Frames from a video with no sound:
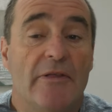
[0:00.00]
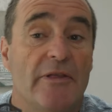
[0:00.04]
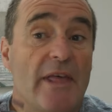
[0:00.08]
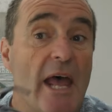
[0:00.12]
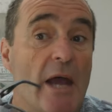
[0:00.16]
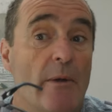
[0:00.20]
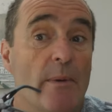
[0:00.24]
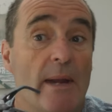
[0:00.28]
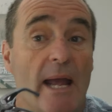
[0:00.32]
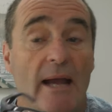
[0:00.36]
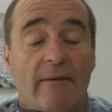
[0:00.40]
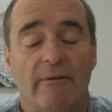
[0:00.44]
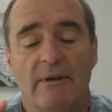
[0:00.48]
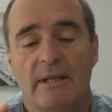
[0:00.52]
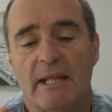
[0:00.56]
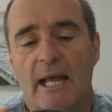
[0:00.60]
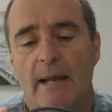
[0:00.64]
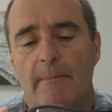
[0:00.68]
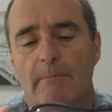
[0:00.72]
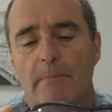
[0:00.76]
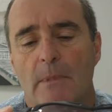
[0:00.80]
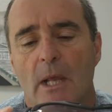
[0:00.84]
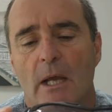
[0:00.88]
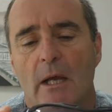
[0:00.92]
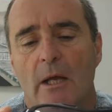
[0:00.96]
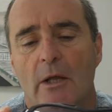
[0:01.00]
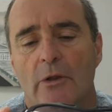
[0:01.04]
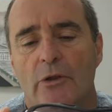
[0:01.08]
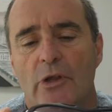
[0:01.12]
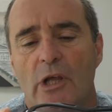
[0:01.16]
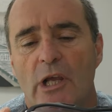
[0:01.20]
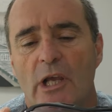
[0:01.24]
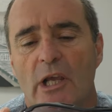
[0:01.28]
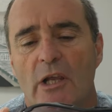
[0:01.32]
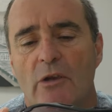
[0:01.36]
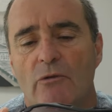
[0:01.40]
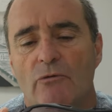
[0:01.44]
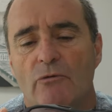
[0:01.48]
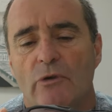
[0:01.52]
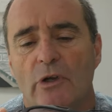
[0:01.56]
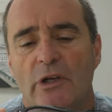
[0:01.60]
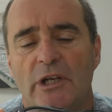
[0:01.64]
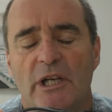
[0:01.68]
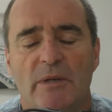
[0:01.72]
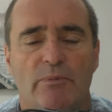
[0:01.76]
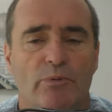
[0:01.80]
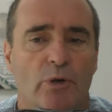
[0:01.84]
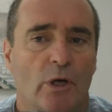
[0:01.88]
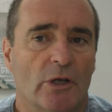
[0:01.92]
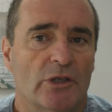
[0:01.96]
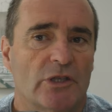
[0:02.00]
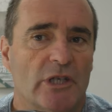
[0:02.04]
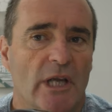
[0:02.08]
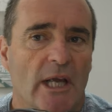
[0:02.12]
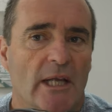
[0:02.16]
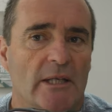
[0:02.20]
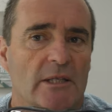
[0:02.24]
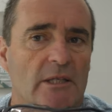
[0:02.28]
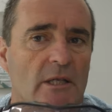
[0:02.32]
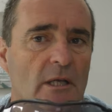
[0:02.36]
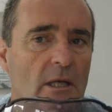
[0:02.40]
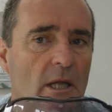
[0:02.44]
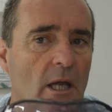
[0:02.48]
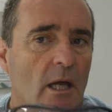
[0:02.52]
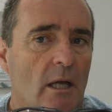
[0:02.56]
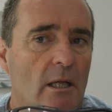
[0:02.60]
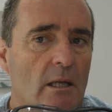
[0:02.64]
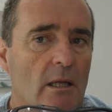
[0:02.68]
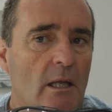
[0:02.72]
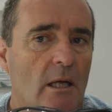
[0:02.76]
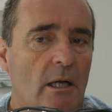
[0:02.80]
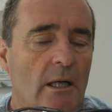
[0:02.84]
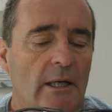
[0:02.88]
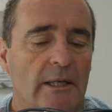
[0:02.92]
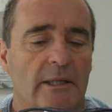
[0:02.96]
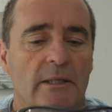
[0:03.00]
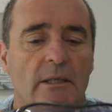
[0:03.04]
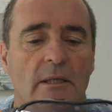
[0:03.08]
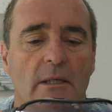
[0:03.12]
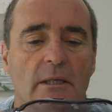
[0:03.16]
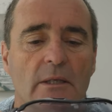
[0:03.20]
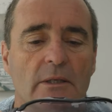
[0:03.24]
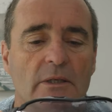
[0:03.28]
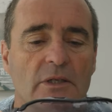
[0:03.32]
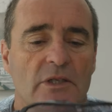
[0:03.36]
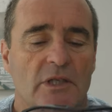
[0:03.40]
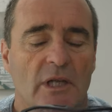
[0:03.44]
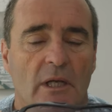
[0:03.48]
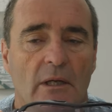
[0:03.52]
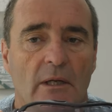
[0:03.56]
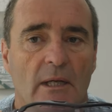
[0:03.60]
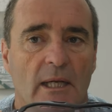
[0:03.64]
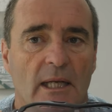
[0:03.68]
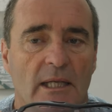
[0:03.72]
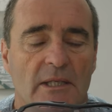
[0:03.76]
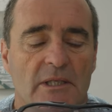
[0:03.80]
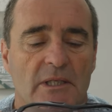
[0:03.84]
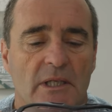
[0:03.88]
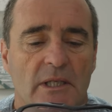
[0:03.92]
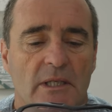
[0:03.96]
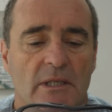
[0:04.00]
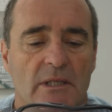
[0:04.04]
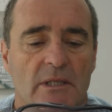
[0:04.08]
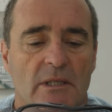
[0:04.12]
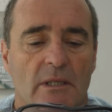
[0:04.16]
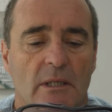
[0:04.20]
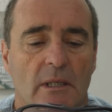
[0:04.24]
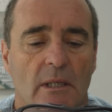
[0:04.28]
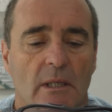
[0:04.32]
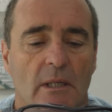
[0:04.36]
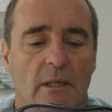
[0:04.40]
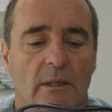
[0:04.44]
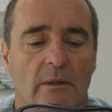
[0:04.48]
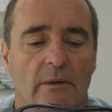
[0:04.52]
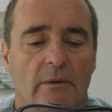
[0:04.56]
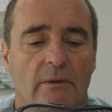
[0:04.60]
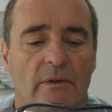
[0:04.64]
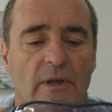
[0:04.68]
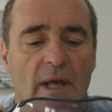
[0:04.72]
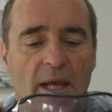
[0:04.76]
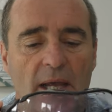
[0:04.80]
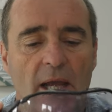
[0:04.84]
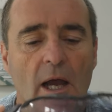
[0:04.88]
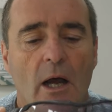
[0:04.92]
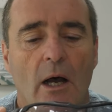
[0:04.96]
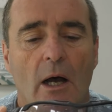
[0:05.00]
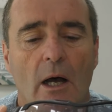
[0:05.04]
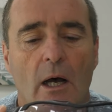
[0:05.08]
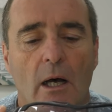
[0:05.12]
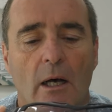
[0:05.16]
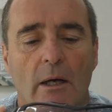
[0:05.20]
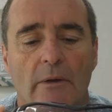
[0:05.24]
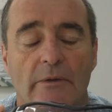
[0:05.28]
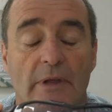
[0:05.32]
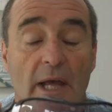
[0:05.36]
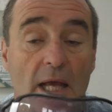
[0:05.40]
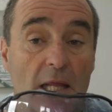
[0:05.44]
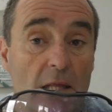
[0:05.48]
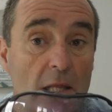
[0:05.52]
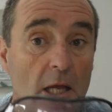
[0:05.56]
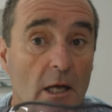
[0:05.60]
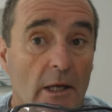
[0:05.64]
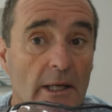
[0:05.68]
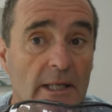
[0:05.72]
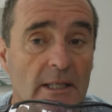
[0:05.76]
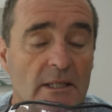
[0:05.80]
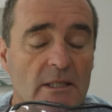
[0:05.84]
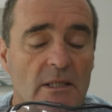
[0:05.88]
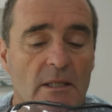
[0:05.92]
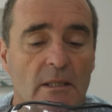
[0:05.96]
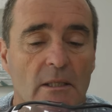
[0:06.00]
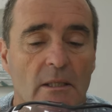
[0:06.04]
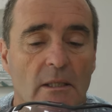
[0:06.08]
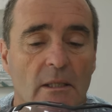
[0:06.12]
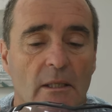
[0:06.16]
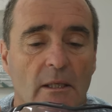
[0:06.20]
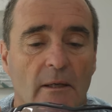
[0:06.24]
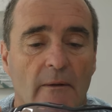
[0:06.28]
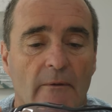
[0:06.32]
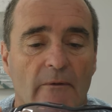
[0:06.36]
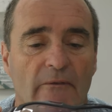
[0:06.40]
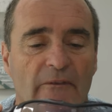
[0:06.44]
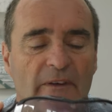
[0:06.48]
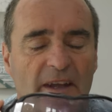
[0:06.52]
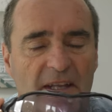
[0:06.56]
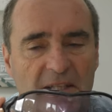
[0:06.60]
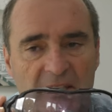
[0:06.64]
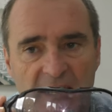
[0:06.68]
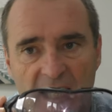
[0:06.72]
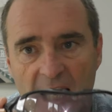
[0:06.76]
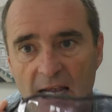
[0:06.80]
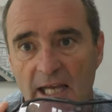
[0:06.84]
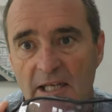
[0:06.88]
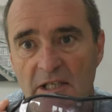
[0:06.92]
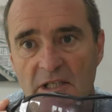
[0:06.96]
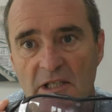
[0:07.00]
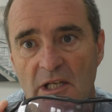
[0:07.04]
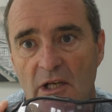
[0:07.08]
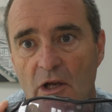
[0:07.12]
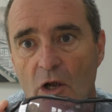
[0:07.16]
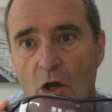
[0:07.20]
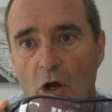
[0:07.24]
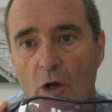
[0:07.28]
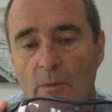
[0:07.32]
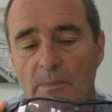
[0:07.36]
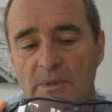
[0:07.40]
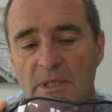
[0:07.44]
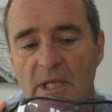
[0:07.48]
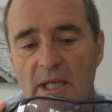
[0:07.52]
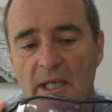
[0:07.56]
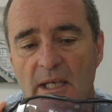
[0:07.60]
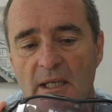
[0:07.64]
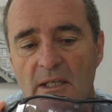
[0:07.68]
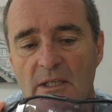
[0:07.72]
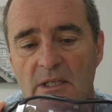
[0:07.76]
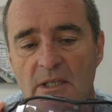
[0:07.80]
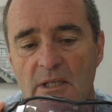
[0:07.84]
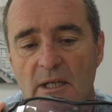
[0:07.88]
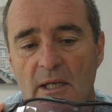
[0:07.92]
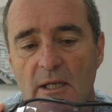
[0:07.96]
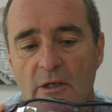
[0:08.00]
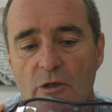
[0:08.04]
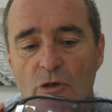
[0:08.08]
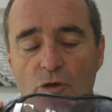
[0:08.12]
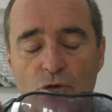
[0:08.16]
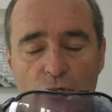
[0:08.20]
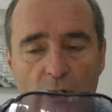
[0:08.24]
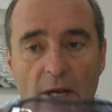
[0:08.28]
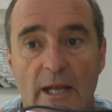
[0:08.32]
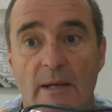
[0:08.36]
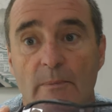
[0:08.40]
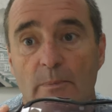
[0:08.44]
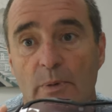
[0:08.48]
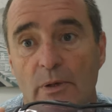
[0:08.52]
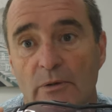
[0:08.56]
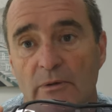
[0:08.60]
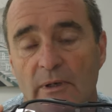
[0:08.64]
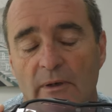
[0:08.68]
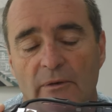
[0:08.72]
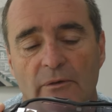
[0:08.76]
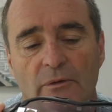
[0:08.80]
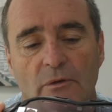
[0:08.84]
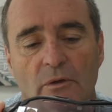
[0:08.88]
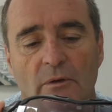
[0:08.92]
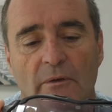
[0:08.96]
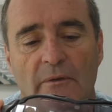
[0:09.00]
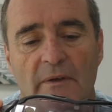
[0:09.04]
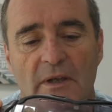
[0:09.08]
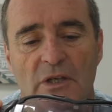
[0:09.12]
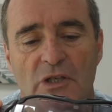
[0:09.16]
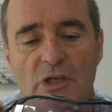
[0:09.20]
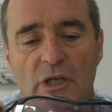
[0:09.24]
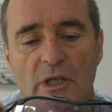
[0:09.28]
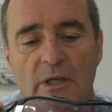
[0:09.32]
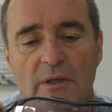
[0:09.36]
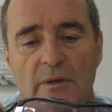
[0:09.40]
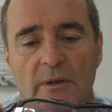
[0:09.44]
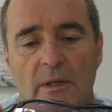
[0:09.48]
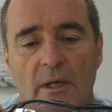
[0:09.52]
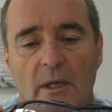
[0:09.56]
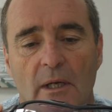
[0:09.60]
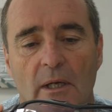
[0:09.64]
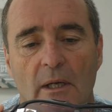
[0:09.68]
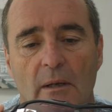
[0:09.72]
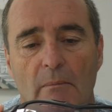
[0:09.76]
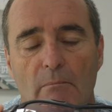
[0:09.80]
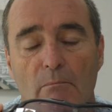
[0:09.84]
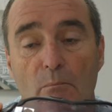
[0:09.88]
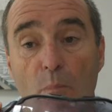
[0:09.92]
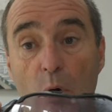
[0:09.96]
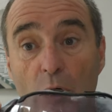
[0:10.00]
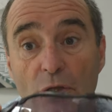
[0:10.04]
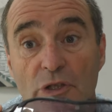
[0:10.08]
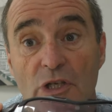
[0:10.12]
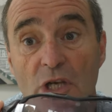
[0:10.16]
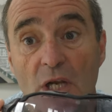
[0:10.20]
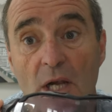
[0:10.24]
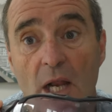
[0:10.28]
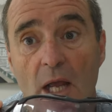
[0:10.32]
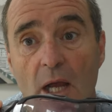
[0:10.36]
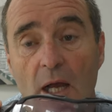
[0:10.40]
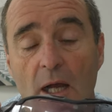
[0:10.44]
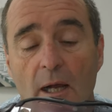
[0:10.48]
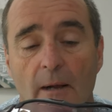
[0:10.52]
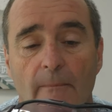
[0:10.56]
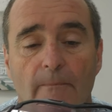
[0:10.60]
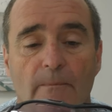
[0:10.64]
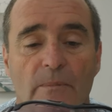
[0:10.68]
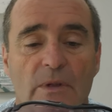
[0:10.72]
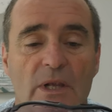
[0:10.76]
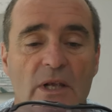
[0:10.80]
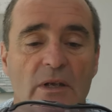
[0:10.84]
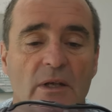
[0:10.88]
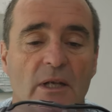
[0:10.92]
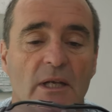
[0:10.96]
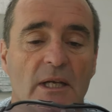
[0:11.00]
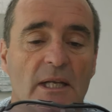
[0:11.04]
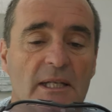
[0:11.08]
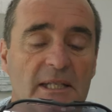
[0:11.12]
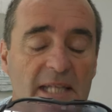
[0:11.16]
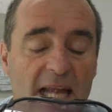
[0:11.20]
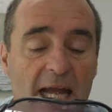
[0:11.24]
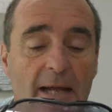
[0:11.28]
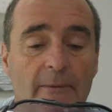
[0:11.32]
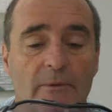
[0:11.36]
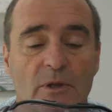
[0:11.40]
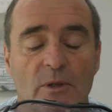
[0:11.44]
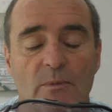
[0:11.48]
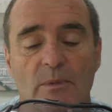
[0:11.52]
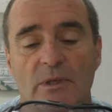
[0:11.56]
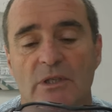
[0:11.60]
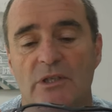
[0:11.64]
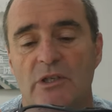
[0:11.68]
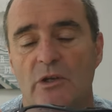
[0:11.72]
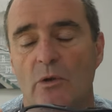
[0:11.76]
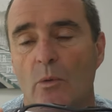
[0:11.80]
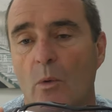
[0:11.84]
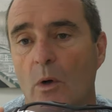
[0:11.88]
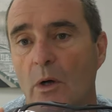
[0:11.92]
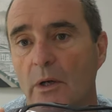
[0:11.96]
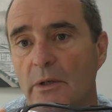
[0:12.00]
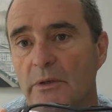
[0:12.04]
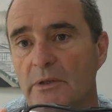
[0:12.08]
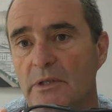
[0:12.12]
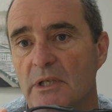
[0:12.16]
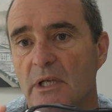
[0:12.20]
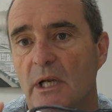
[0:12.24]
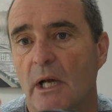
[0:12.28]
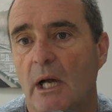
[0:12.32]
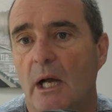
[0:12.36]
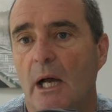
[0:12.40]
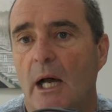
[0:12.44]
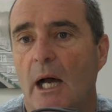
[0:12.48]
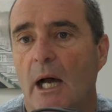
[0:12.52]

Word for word: There we have it then, the Rudy Project Cutline sunglasses. They're light, fantastic optics, great peripheral vision, modular, you can adapt them as you want,